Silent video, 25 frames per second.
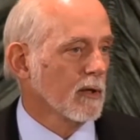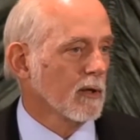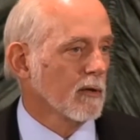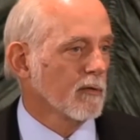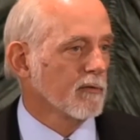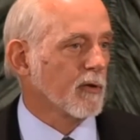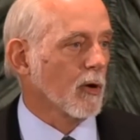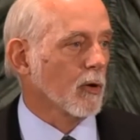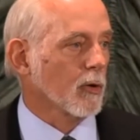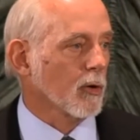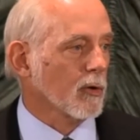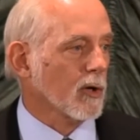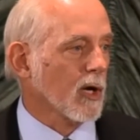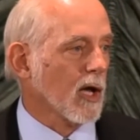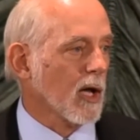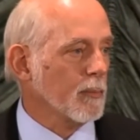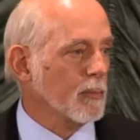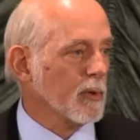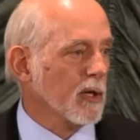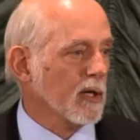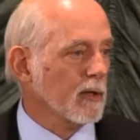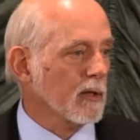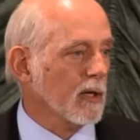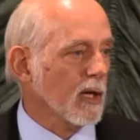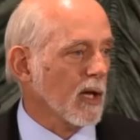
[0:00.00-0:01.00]

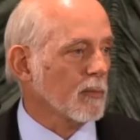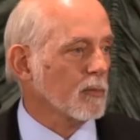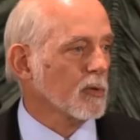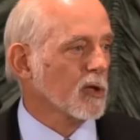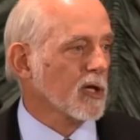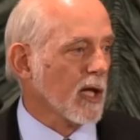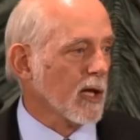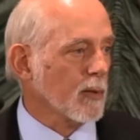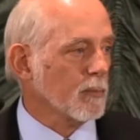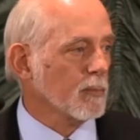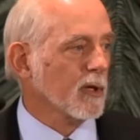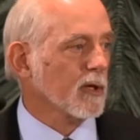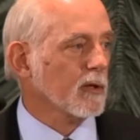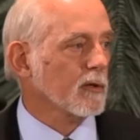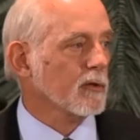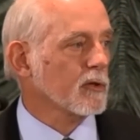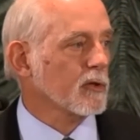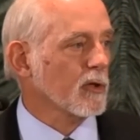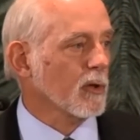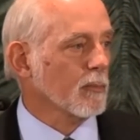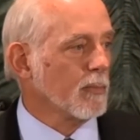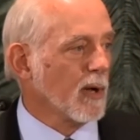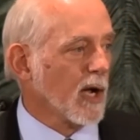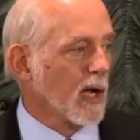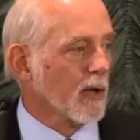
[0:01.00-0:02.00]
Photocopy it and tape it to
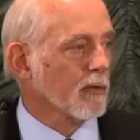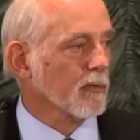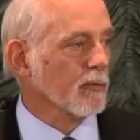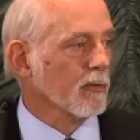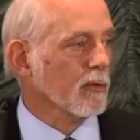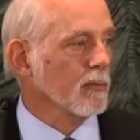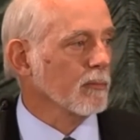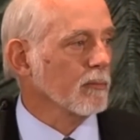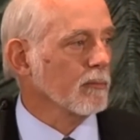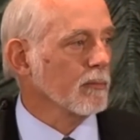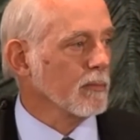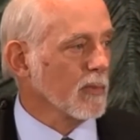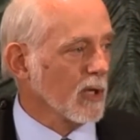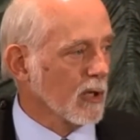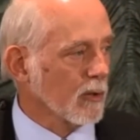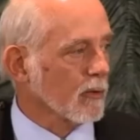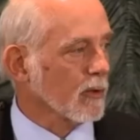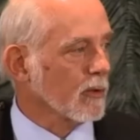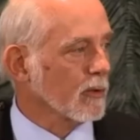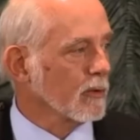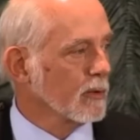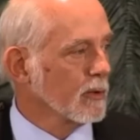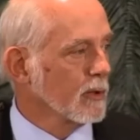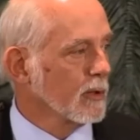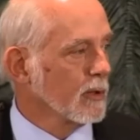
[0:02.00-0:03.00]
your bathroom
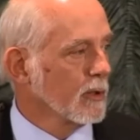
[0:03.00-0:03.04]
mirror.